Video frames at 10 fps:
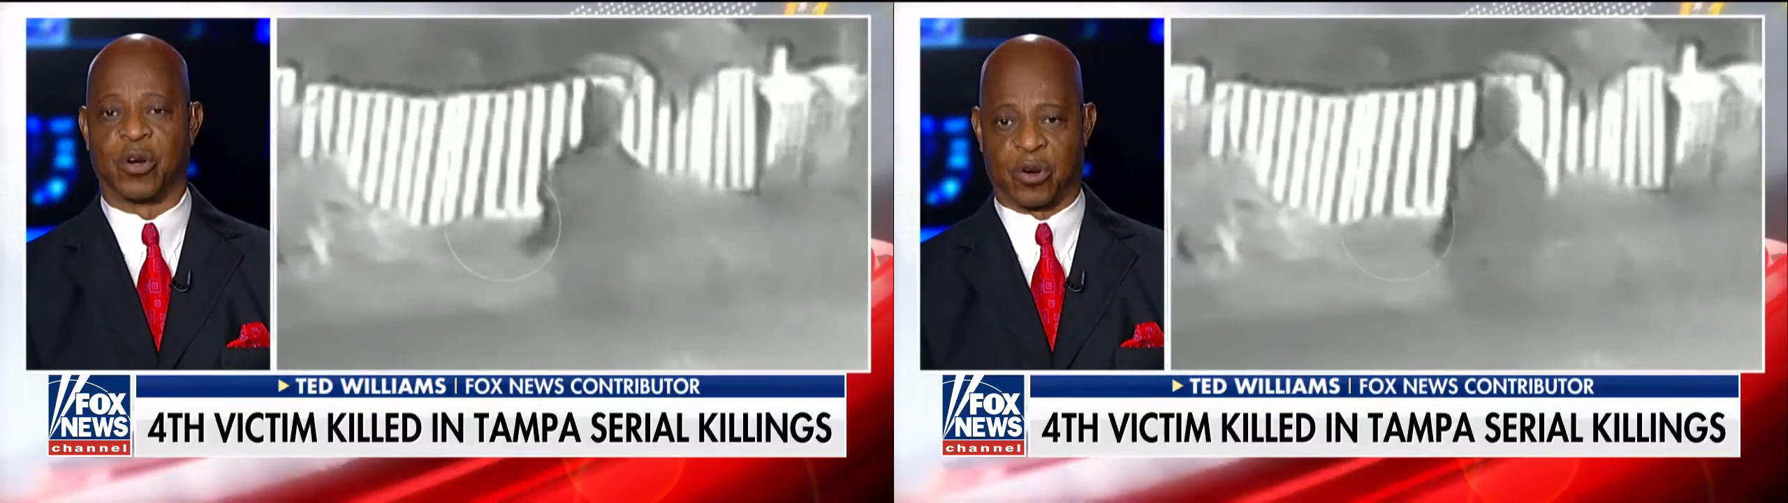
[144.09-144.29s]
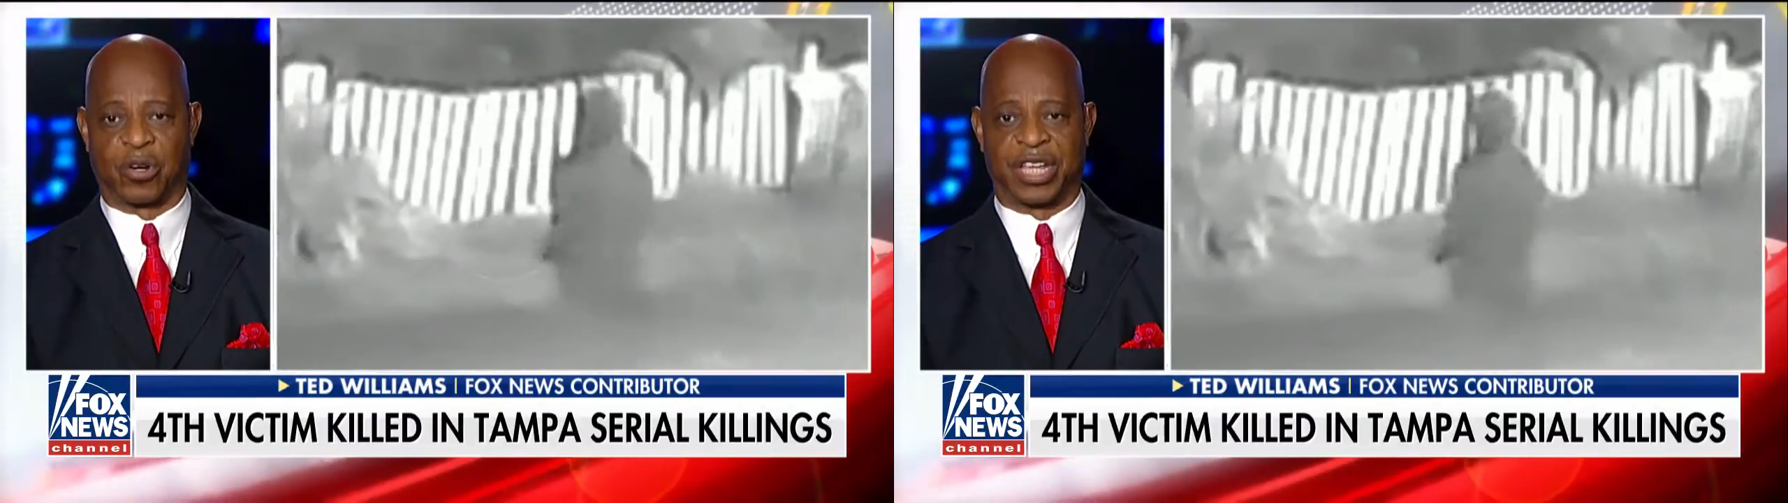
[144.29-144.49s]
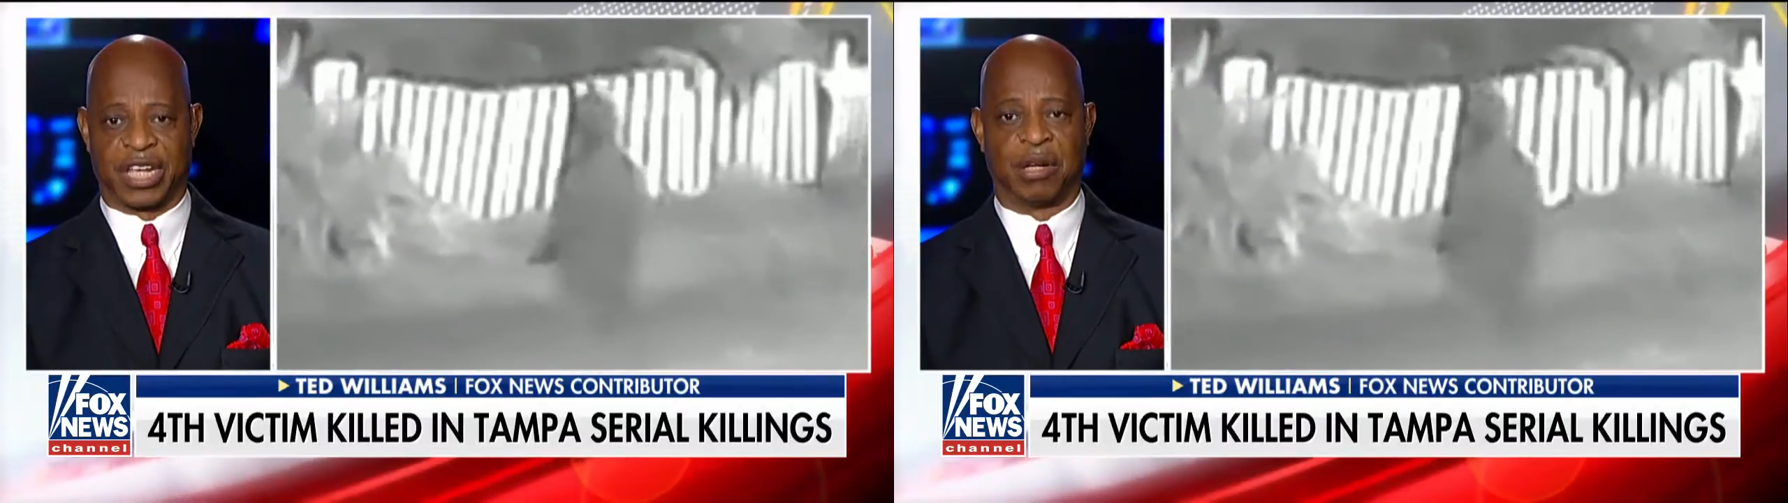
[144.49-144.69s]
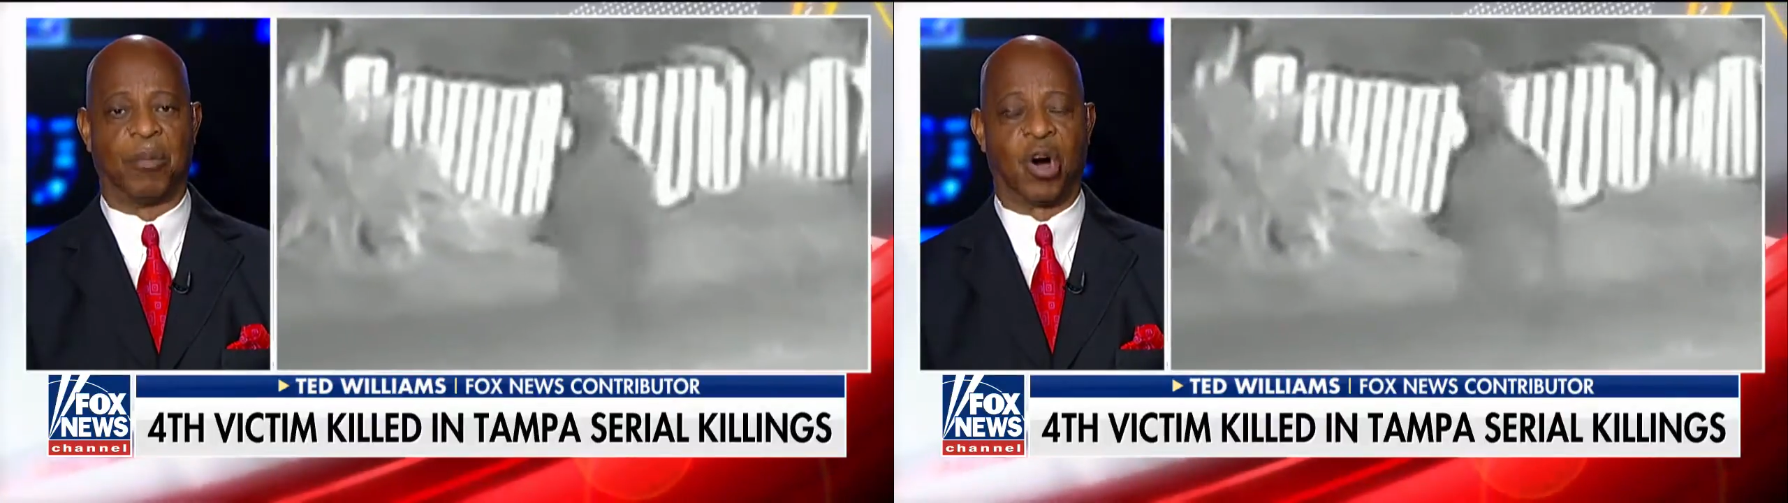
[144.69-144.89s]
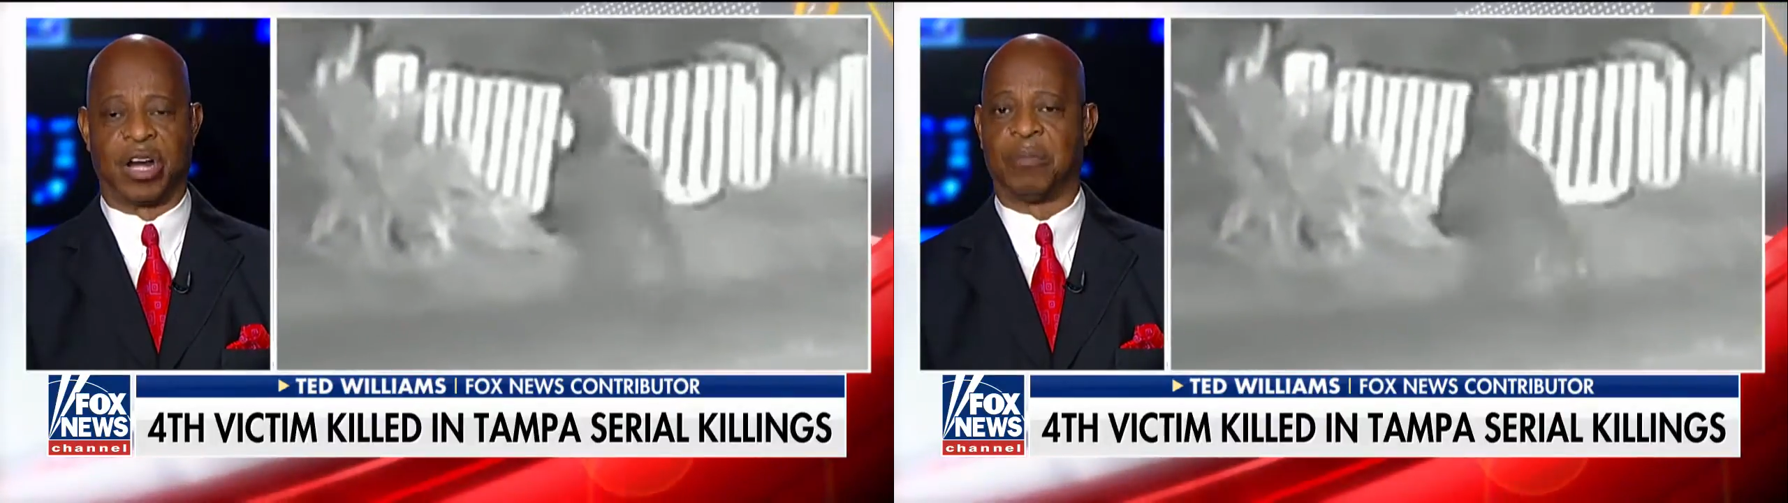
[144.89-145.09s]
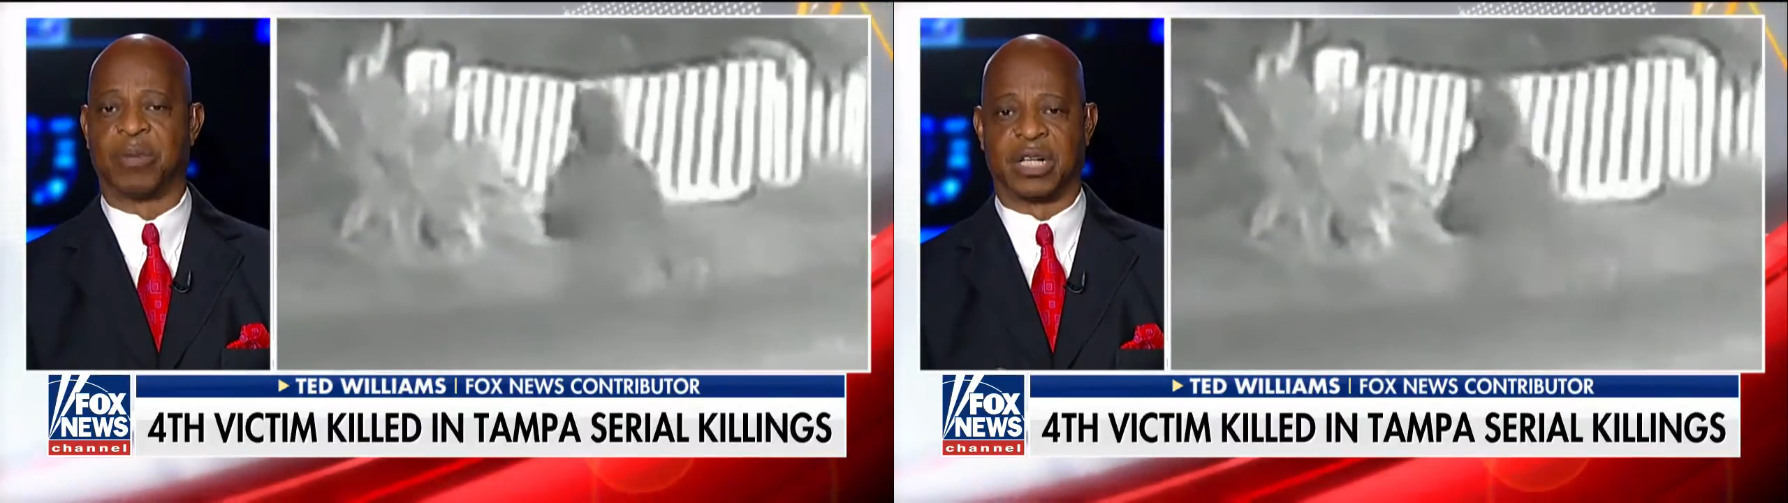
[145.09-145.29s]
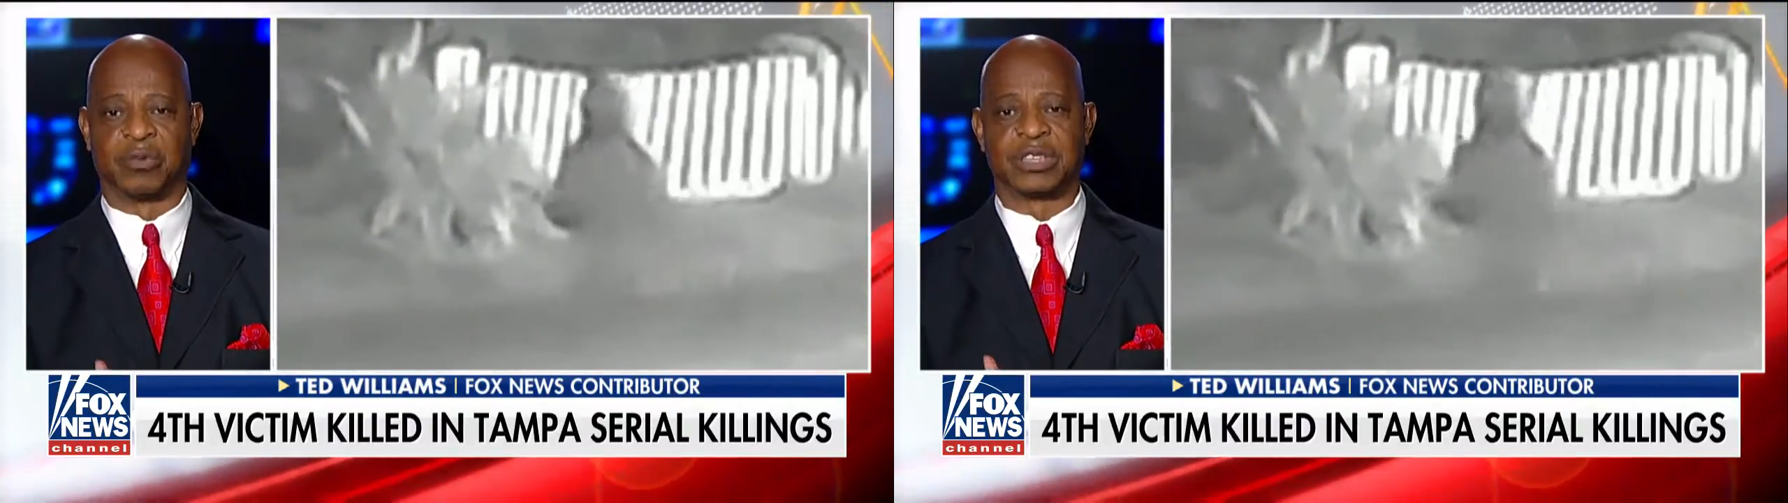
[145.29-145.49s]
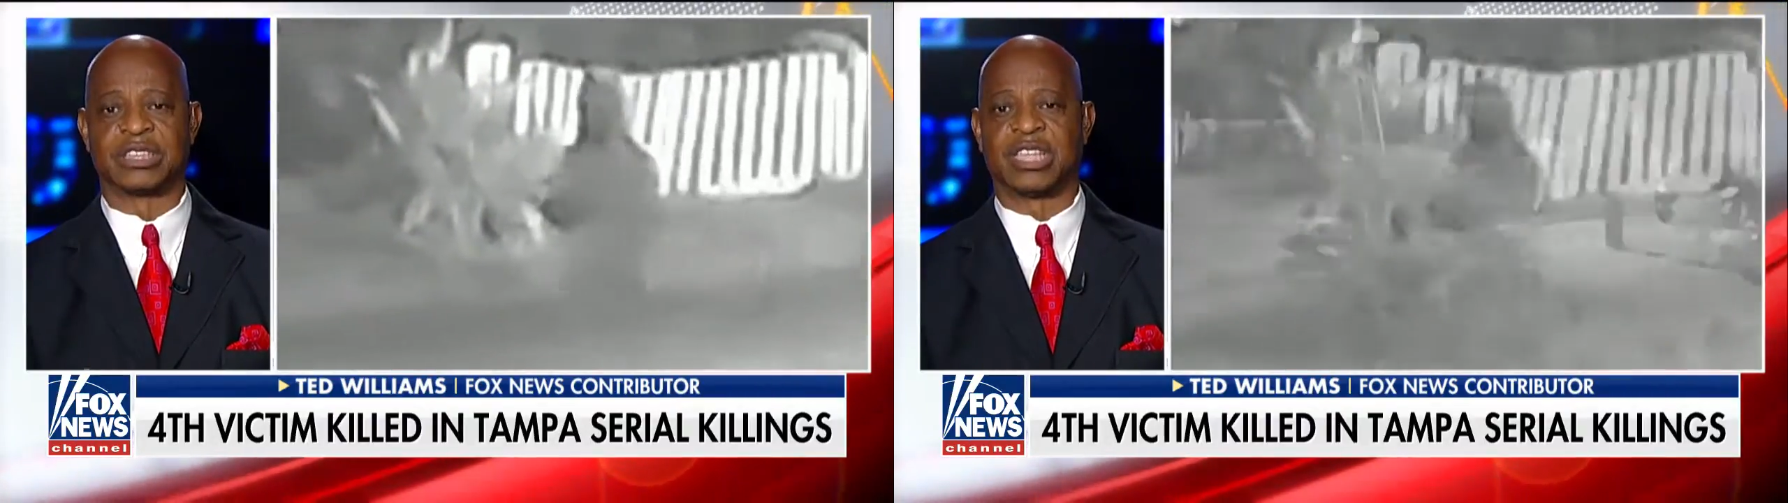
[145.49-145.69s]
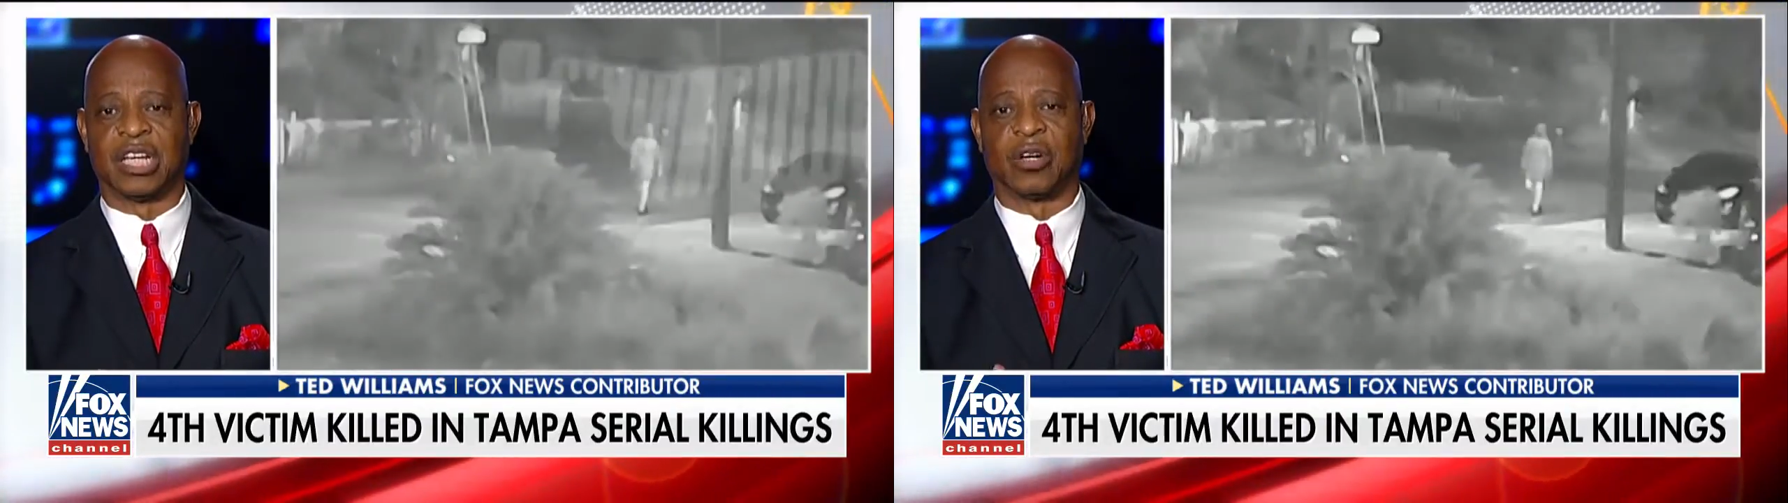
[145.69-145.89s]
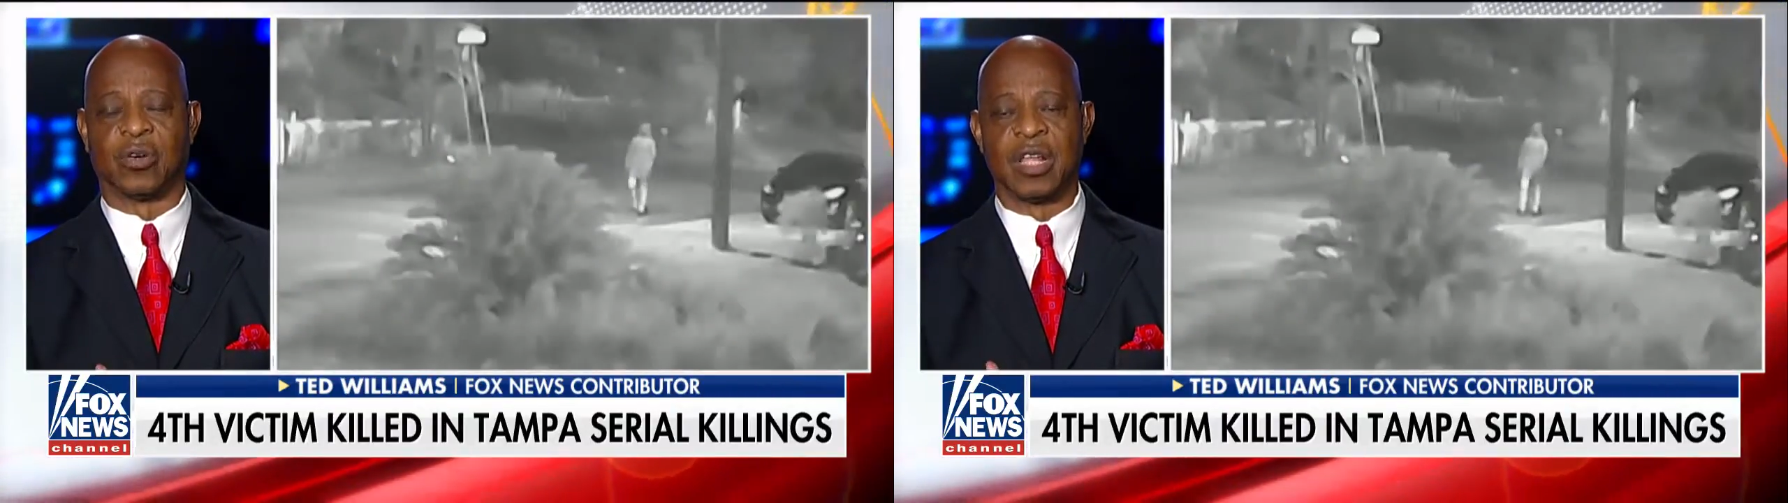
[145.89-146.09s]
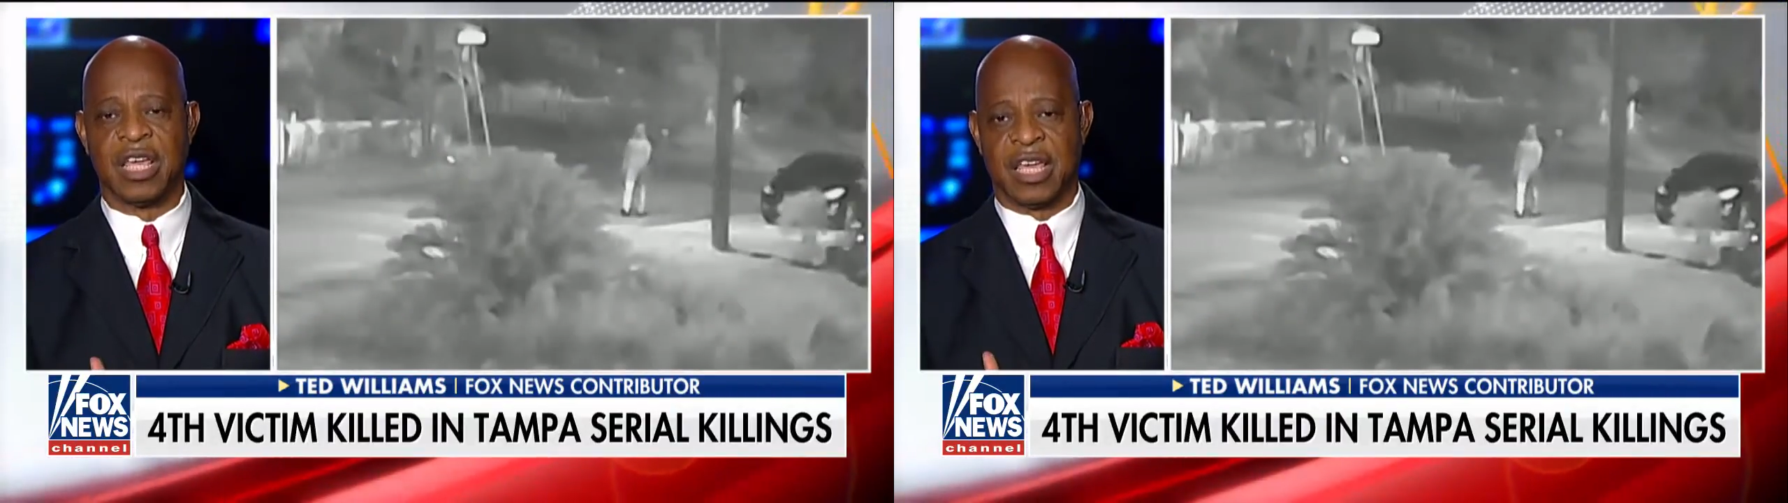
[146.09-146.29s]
early in the morning, but it was still